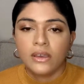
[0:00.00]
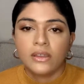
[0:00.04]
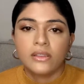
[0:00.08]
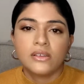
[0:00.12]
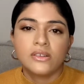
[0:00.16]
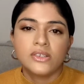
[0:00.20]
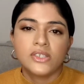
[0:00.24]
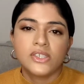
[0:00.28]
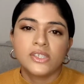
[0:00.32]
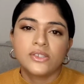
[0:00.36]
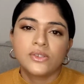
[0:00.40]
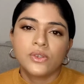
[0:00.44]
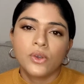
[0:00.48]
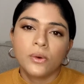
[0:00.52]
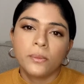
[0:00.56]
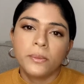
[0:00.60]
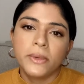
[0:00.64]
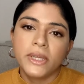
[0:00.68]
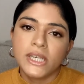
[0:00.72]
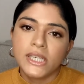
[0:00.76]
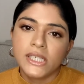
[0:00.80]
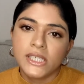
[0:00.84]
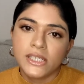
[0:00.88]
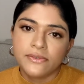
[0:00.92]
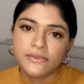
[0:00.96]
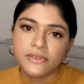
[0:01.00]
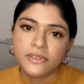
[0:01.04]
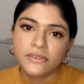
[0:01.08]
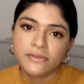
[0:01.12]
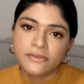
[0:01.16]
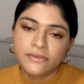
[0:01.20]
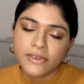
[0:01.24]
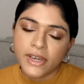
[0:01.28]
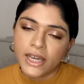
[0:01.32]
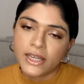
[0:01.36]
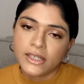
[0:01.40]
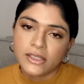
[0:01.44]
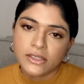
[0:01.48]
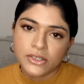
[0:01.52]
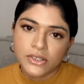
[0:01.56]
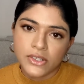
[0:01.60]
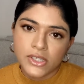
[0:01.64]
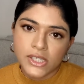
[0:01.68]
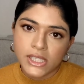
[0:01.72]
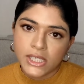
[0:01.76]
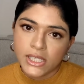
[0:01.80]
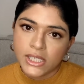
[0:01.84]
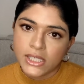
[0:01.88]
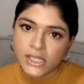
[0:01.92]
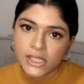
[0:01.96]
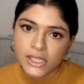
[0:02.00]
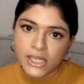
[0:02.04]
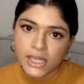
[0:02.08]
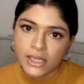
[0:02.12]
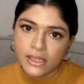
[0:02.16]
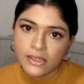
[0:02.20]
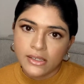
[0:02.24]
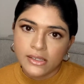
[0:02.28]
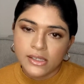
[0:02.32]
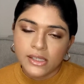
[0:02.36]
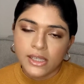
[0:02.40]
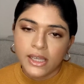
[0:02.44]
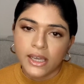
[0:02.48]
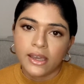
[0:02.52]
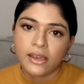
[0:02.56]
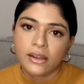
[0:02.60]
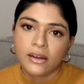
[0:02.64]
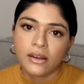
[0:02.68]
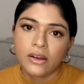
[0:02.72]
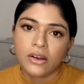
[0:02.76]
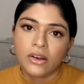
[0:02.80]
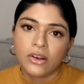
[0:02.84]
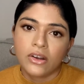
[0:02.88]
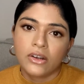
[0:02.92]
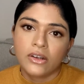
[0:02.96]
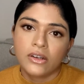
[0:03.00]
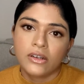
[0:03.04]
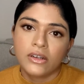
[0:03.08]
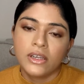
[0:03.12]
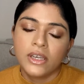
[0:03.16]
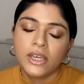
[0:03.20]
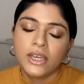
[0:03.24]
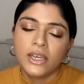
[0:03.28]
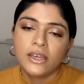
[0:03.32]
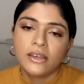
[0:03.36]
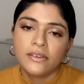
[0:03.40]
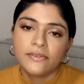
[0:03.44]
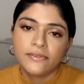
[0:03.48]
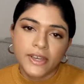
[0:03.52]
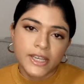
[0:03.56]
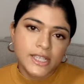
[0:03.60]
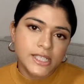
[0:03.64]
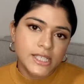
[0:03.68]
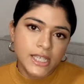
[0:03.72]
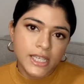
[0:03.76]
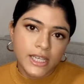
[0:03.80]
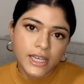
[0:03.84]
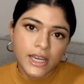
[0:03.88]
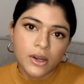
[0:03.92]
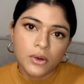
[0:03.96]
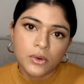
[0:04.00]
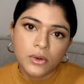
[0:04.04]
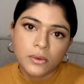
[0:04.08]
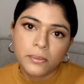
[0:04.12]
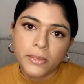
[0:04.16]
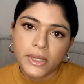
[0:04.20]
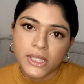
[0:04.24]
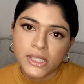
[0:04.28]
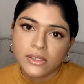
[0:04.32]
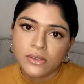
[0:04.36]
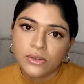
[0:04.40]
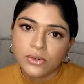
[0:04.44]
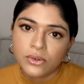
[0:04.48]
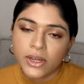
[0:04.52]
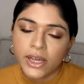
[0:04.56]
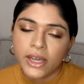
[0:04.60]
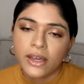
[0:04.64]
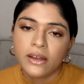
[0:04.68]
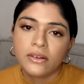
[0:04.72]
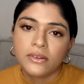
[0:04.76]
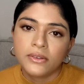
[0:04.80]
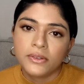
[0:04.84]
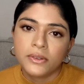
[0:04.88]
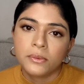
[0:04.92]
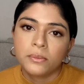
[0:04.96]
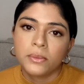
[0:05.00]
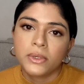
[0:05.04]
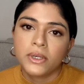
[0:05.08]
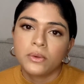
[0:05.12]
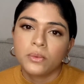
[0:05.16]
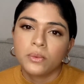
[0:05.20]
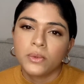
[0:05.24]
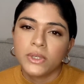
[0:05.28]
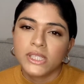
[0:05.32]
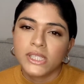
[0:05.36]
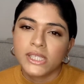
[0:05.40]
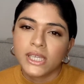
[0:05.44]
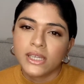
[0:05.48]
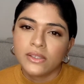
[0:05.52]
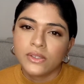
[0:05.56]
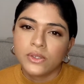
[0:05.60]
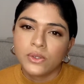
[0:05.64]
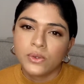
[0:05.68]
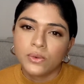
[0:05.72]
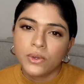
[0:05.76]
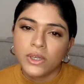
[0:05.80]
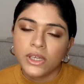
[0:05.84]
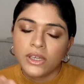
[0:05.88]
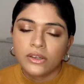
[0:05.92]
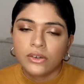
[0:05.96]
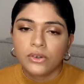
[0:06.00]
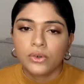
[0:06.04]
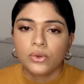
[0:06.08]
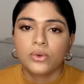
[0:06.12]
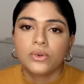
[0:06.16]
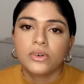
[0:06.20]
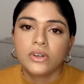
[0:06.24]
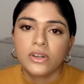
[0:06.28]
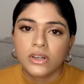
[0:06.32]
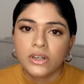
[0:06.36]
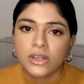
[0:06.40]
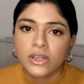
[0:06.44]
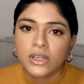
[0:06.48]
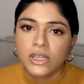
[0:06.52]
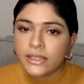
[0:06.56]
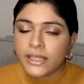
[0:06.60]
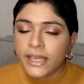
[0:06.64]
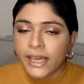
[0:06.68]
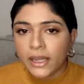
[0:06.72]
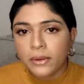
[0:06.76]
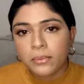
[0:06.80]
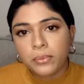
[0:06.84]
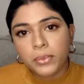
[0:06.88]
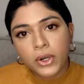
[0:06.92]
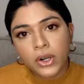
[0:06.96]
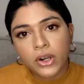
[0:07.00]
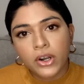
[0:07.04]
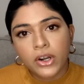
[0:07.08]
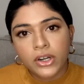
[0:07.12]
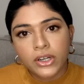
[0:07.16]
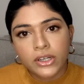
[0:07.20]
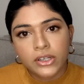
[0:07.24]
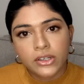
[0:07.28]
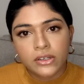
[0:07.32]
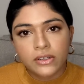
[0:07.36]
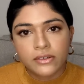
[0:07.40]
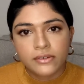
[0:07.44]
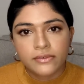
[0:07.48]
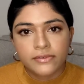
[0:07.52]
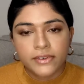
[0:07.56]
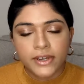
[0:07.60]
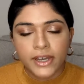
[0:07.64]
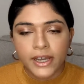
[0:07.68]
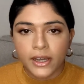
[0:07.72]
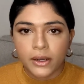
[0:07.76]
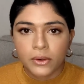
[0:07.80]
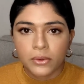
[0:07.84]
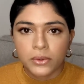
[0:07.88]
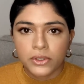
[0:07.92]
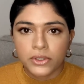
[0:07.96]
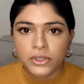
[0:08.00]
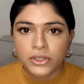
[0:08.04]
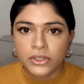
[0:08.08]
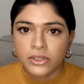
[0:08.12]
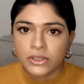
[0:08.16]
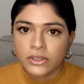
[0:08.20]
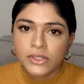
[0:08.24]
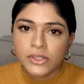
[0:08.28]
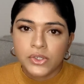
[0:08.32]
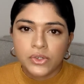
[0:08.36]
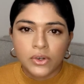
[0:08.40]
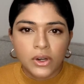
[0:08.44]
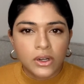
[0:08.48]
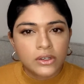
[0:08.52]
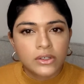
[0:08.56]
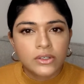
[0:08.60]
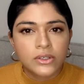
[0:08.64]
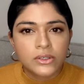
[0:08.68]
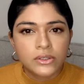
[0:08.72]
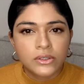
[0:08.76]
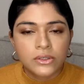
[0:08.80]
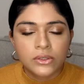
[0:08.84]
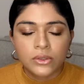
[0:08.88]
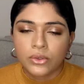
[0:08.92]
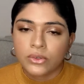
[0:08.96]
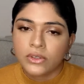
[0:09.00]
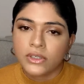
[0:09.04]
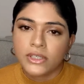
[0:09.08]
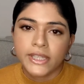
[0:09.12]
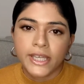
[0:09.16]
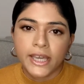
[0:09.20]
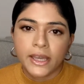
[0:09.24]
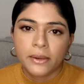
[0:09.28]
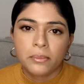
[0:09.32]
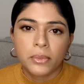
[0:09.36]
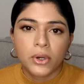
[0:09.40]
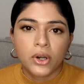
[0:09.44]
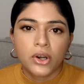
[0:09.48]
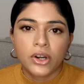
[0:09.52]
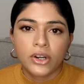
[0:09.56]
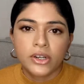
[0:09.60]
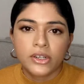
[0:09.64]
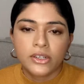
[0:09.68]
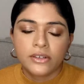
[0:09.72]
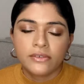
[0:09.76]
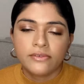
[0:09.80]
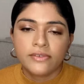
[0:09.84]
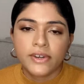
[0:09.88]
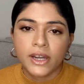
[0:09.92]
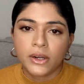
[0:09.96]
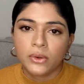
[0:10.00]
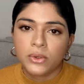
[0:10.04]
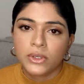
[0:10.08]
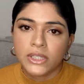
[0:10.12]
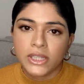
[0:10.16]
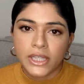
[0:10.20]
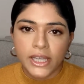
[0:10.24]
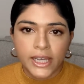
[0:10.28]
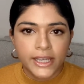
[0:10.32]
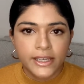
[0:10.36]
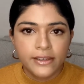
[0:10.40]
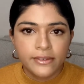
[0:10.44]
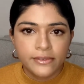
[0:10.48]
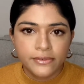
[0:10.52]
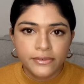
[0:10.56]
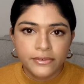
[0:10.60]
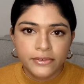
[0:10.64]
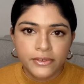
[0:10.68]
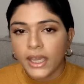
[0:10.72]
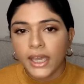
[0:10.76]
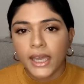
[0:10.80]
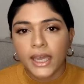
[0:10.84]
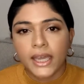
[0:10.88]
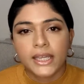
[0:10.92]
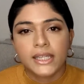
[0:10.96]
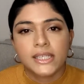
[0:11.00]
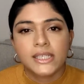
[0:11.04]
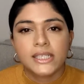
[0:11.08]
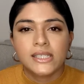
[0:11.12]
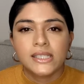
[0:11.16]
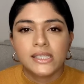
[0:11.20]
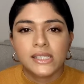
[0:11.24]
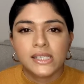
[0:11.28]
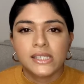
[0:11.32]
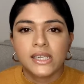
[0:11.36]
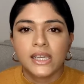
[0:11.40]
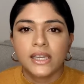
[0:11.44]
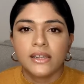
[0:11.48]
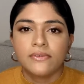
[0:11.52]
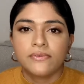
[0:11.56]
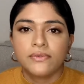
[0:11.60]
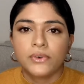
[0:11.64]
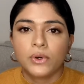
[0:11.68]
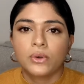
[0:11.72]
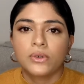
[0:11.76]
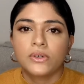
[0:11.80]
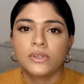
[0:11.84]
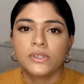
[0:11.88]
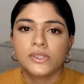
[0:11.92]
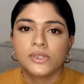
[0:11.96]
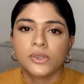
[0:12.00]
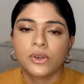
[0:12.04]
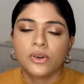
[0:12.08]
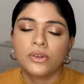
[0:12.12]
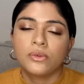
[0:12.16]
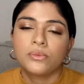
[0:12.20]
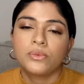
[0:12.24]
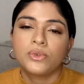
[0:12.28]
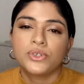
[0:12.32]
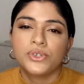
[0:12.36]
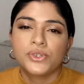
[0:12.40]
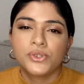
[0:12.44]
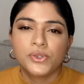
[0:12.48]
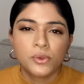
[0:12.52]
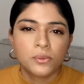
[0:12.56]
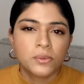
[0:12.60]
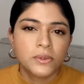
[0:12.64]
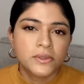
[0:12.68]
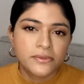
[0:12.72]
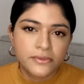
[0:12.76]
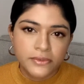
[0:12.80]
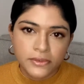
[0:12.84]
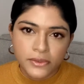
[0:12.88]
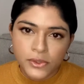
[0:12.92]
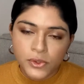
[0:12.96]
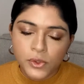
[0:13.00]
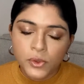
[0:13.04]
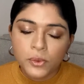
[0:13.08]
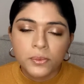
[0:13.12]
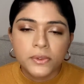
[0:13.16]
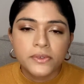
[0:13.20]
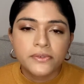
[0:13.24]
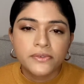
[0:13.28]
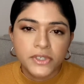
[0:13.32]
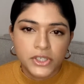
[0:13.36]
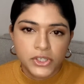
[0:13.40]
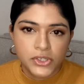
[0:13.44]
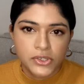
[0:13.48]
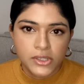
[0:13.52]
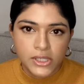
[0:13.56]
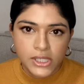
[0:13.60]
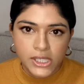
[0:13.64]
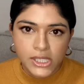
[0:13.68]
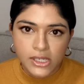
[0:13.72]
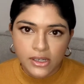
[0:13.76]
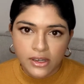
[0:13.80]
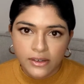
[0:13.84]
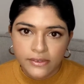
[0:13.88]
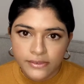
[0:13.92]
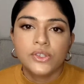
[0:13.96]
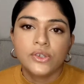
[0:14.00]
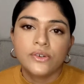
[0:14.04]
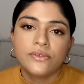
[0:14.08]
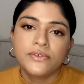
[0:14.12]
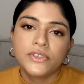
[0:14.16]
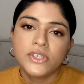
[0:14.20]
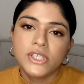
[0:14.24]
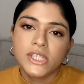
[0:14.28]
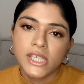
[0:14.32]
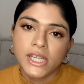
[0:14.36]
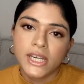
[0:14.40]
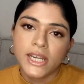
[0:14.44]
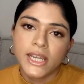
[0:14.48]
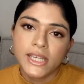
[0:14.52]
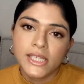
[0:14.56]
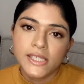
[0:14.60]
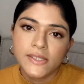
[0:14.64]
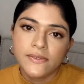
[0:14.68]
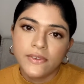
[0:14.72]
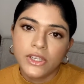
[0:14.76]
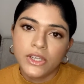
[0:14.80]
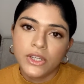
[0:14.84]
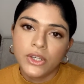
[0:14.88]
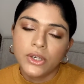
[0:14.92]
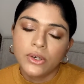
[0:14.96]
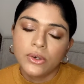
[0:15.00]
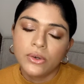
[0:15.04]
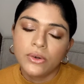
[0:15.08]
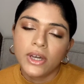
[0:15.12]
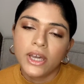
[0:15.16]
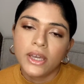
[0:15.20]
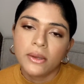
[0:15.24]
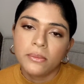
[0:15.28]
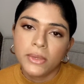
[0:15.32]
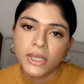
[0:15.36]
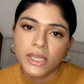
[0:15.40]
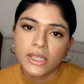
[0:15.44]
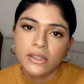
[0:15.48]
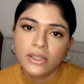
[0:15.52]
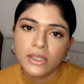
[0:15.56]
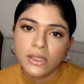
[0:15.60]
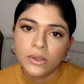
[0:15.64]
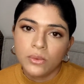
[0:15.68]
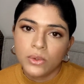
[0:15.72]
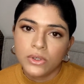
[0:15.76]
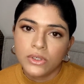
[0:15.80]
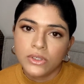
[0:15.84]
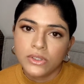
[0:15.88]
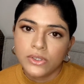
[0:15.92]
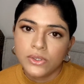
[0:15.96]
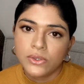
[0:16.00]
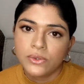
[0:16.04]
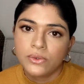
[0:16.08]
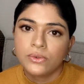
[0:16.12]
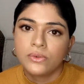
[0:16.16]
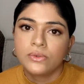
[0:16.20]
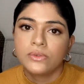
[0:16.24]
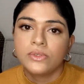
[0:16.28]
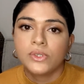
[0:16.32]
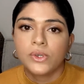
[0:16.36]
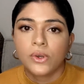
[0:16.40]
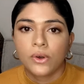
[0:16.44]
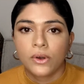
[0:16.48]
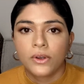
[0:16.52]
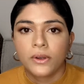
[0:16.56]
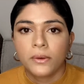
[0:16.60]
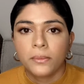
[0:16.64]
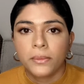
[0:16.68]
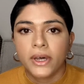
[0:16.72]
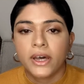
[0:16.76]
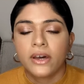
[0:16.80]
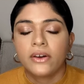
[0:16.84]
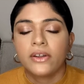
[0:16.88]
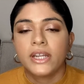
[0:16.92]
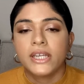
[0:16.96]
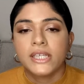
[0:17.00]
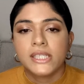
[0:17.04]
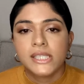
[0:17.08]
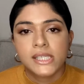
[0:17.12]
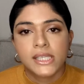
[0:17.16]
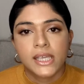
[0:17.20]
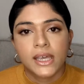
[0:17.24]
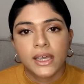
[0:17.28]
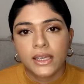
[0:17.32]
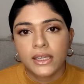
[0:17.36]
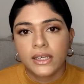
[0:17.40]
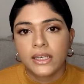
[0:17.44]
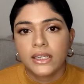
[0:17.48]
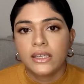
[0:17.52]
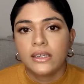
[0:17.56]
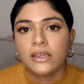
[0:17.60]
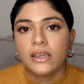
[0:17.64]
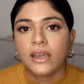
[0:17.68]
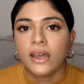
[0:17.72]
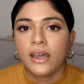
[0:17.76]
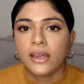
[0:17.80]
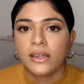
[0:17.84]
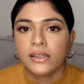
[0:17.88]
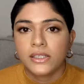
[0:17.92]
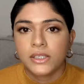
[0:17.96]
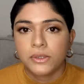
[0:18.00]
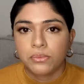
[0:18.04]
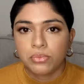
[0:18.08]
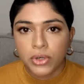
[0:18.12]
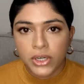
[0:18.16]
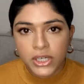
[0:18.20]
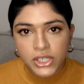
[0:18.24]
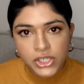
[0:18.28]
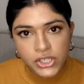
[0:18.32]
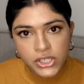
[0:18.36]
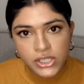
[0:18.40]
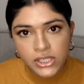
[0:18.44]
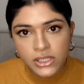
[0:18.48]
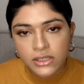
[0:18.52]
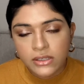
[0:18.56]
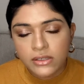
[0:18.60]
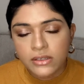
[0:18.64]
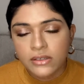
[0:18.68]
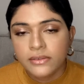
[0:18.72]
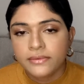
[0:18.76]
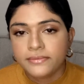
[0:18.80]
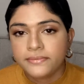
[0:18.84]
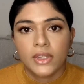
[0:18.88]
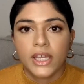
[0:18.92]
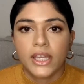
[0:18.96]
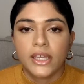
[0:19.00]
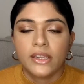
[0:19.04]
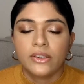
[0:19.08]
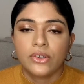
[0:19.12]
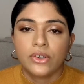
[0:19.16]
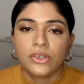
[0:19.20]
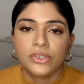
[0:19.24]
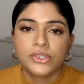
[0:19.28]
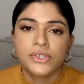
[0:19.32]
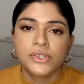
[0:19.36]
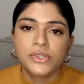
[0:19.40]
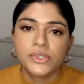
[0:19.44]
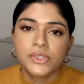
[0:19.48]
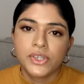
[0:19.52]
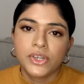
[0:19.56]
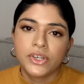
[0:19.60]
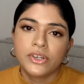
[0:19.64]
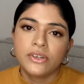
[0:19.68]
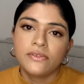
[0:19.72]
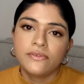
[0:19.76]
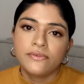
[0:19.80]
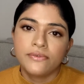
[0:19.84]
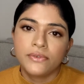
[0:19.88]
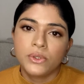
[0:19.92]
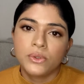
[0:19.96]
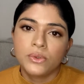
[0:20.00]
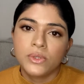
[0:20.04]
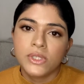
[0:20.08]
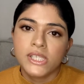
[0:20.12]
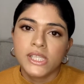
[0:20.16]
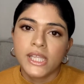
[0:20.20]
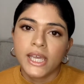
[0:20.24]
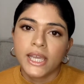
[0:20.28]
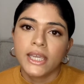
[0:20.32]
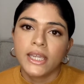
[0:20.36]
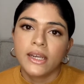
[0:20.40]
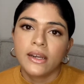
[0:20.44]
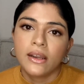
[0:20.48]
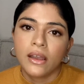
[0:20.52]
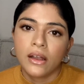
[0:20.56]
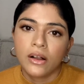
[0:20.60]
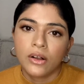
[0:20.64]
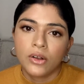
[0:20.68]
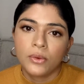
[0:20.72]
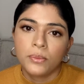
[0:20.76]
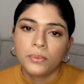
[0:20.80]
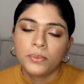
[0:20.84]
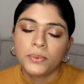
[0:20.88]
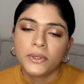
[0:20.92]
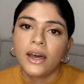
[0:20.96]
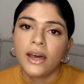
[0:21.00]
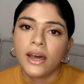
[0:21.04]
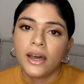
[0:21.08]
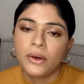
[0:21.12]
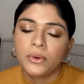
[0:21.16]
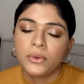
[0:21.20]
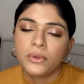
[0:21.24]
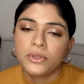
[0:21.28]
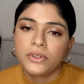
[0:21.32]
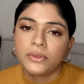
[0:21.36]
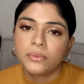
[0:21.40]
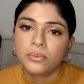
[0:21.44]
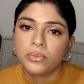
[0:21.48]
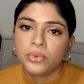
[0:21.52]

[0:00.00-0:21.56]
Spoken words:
There's so many different factors these days that are affecting our mental health, but we tend to ignore that part of our struggle or that part of our life and instead focus on more superficial stuff. So for today's video, I mainly want to talk about anxiety and depression, and also certain foods that can help our